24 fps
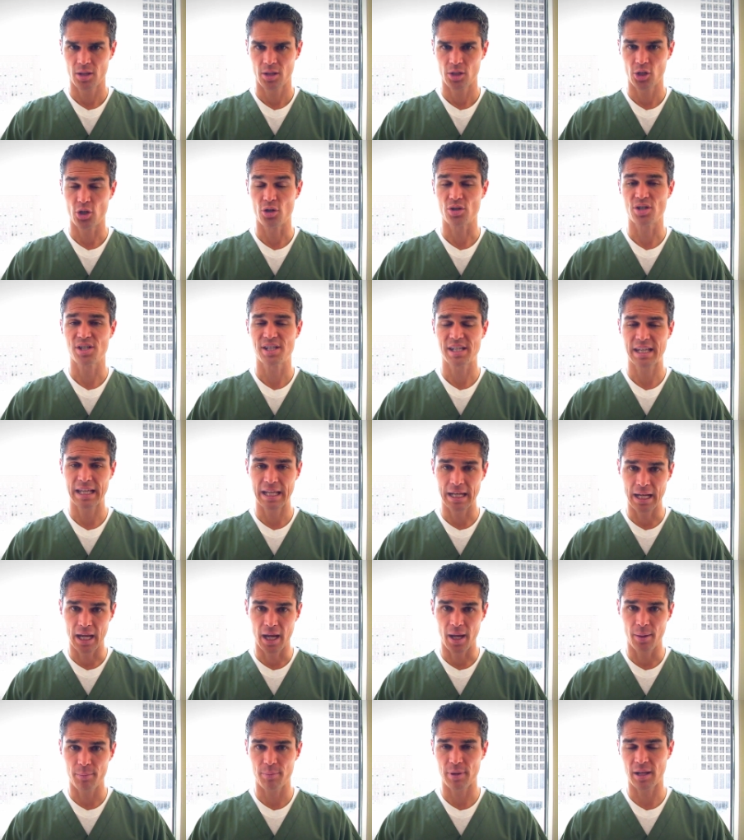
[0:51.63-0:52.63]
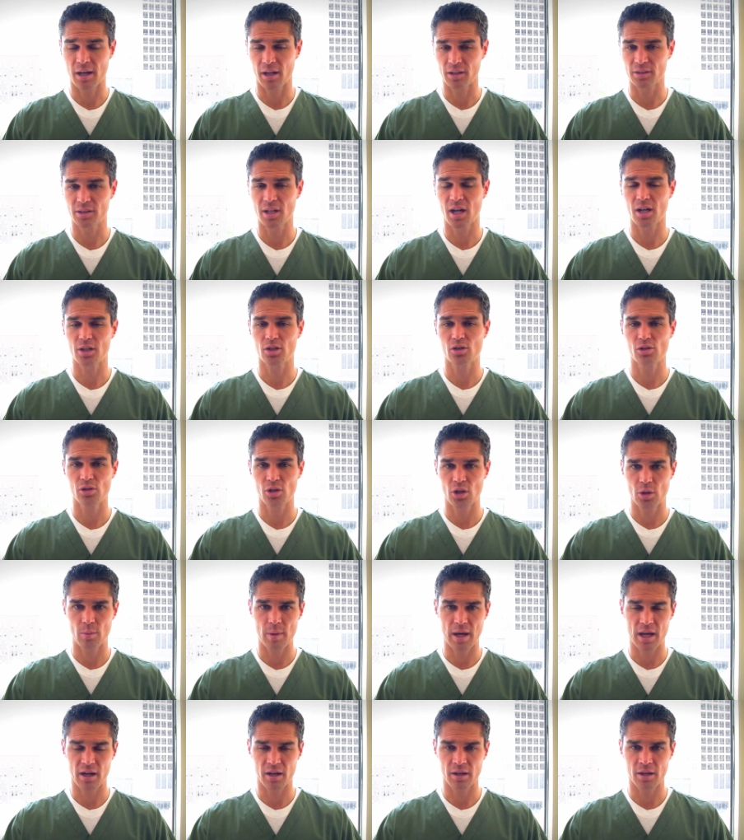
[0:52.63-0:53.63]
your skin up and I'll talk to you
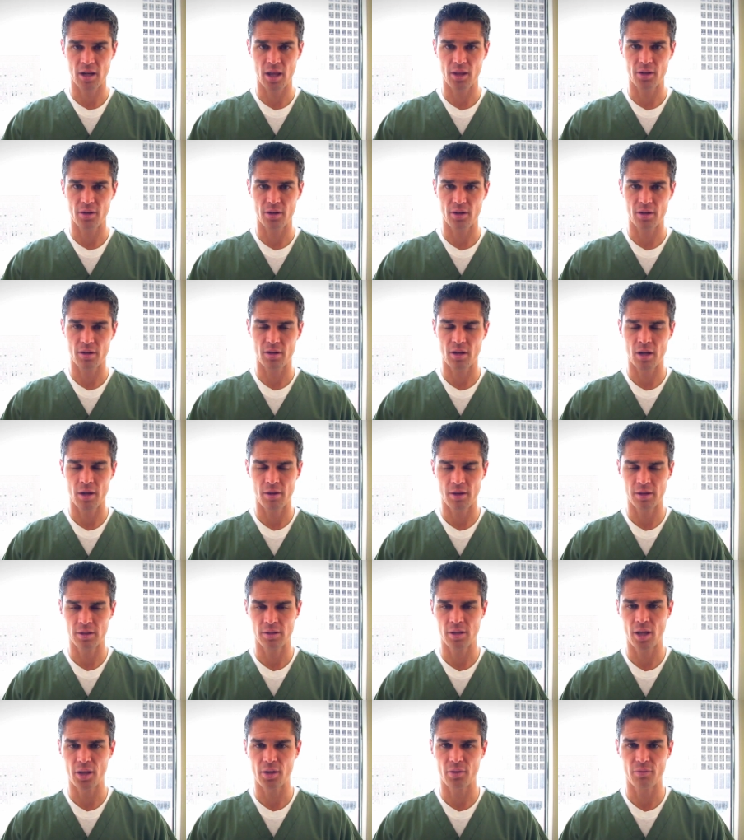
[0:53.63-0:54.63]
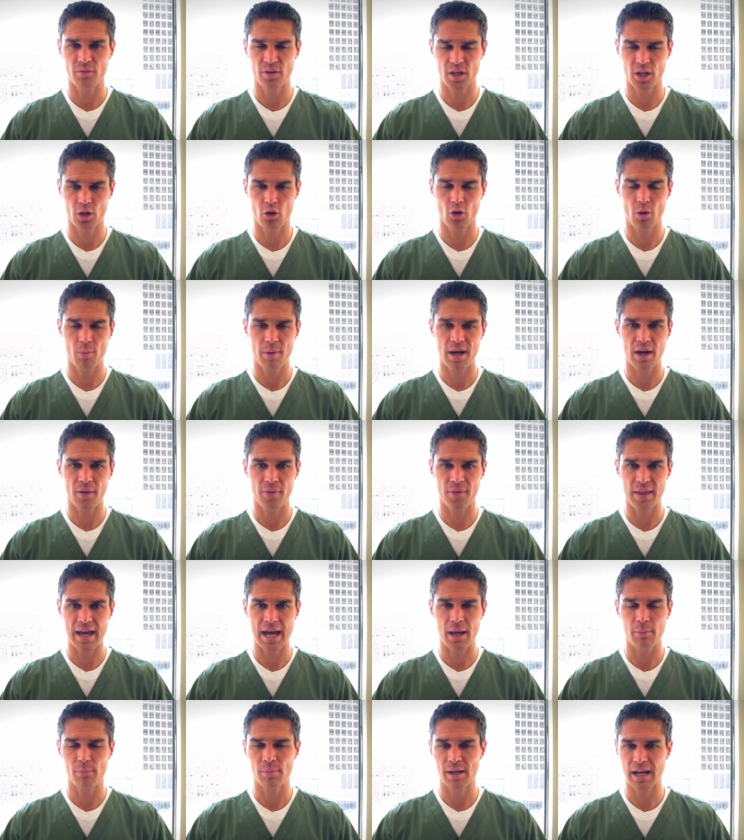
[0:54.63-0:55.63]
about another uh, another video about
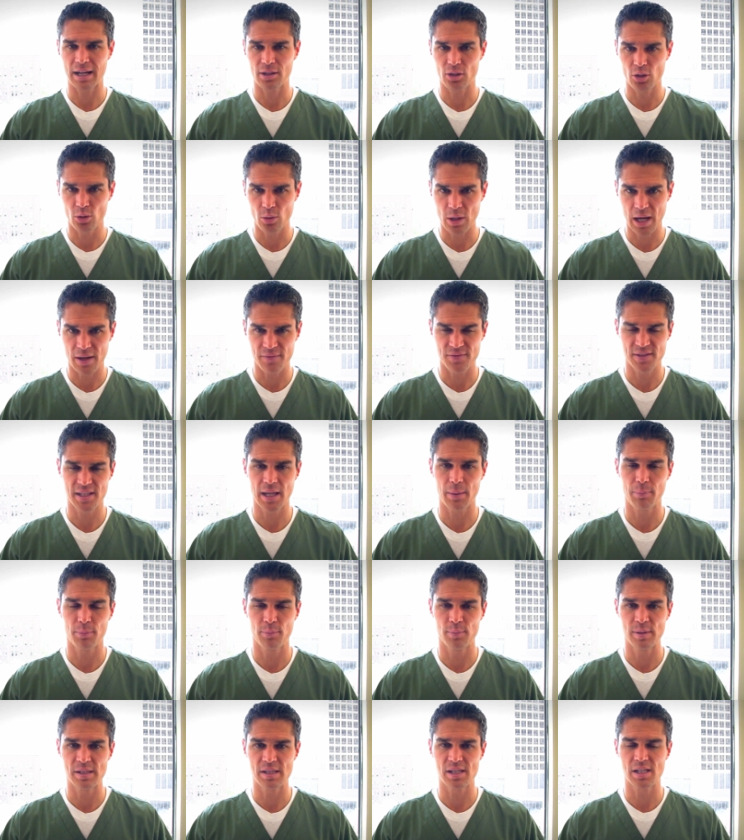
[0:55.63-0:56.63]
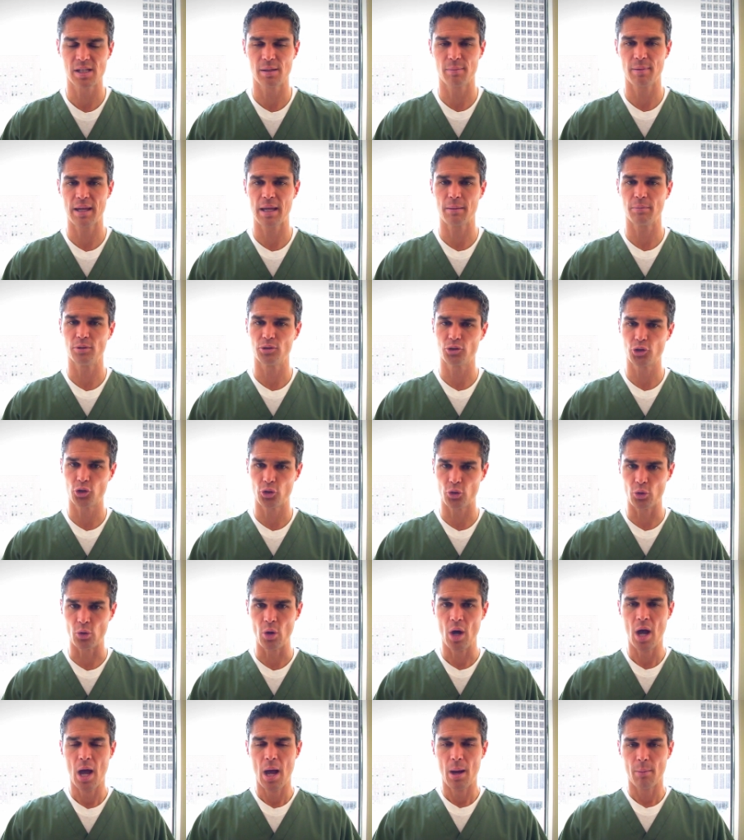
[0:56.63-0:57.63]
that but I do have supplements to be able
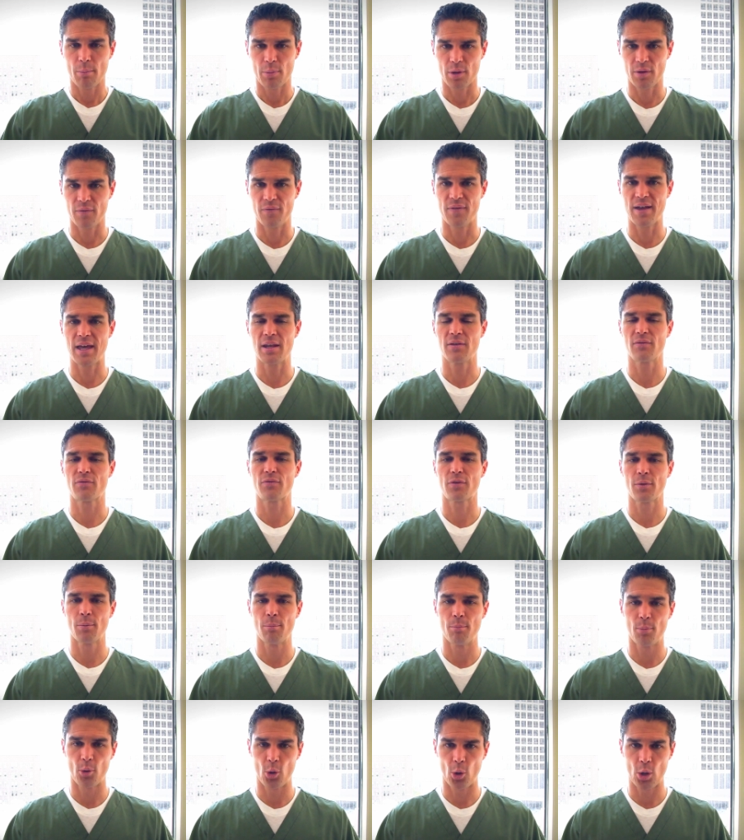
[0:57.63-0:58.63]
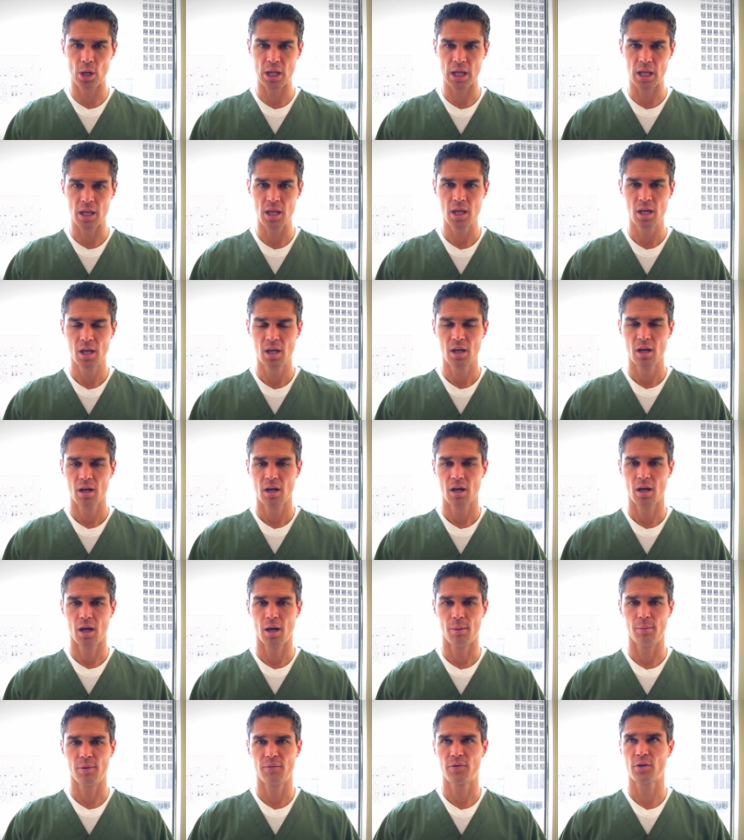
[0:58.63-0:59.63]
to prevent from burning
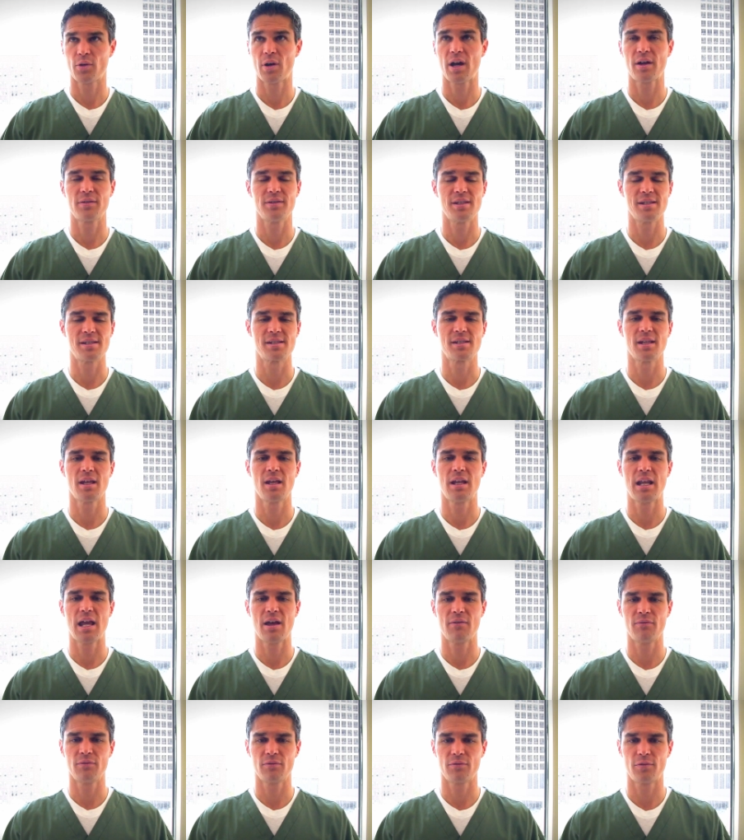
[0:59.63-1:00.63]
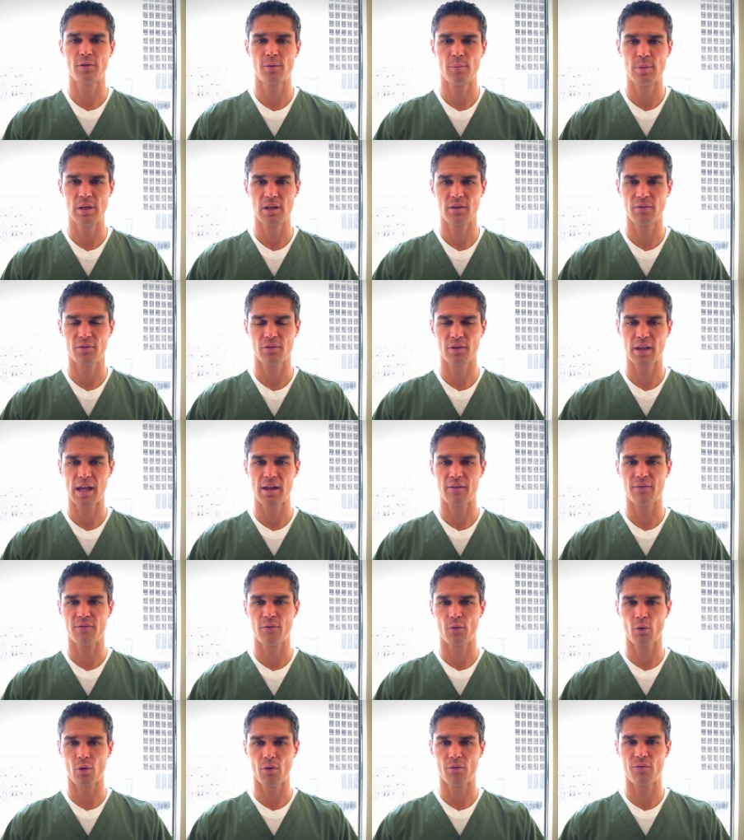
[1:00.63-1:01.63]
um, if you're out in the sun, heaven forbid, for like
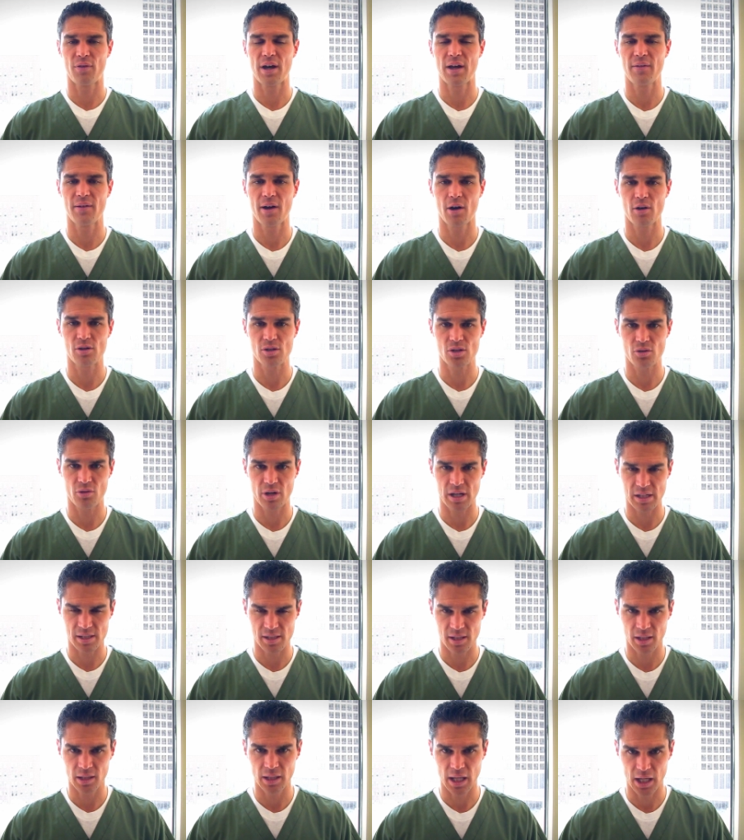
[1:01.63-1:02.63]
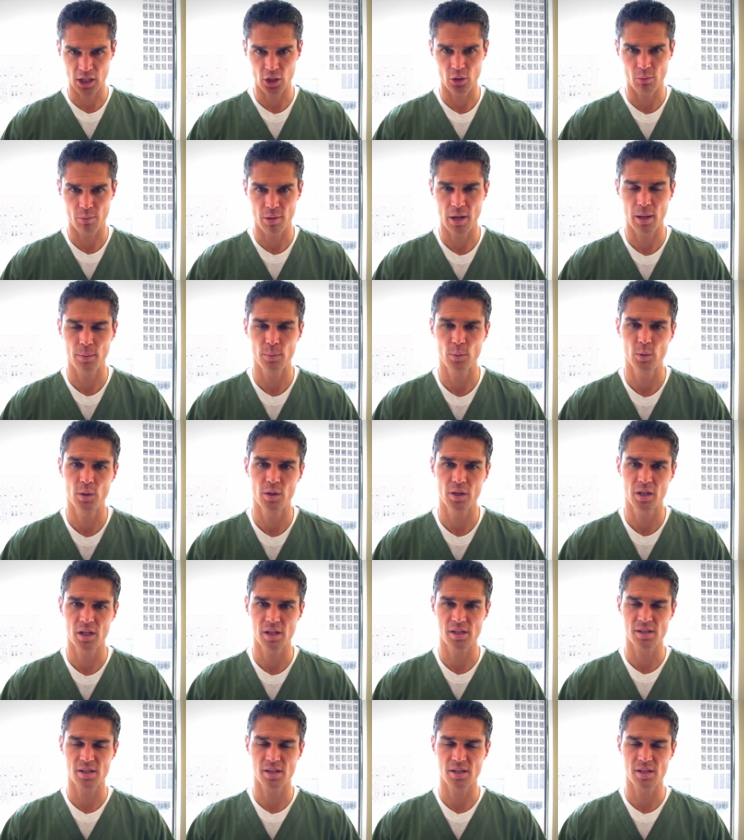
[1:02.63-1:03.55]
four or five hours direct sunlight, you probably will get a